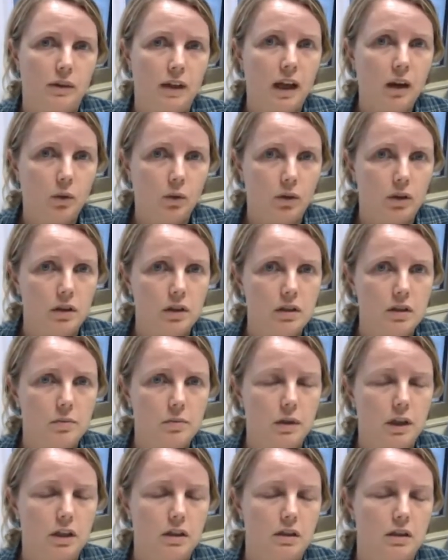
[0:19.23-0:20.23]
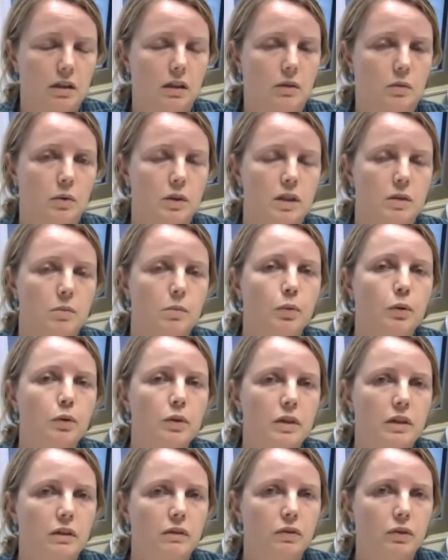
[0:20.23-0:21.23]
networks because it was
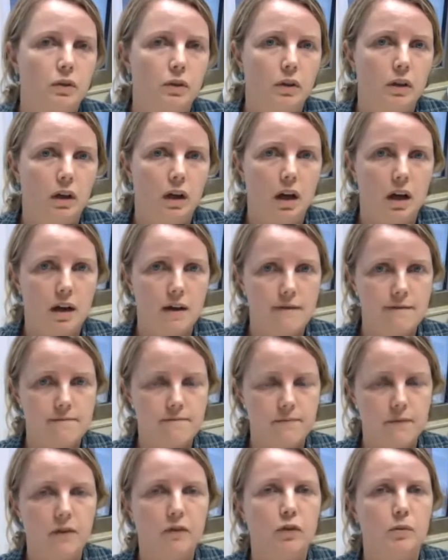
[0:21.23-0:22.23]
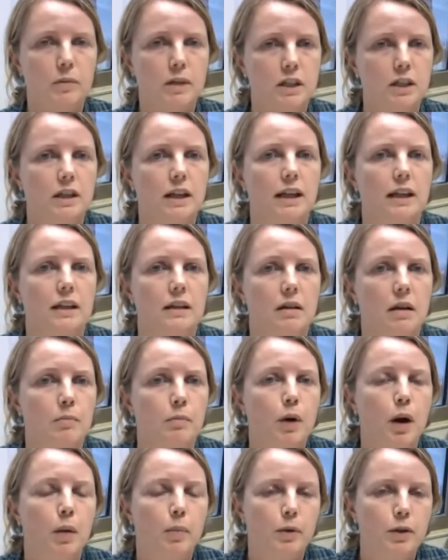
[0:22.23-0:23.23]
important for me to get a
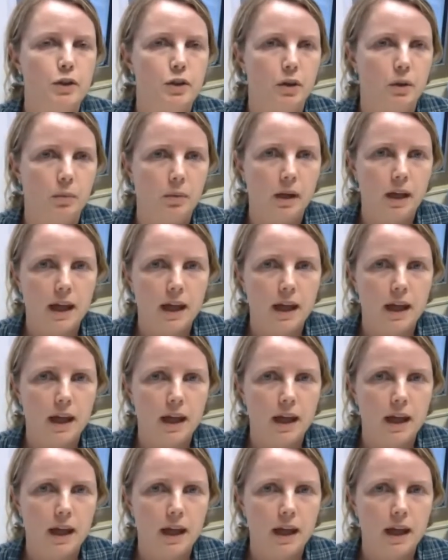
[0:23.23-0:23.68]
proper job.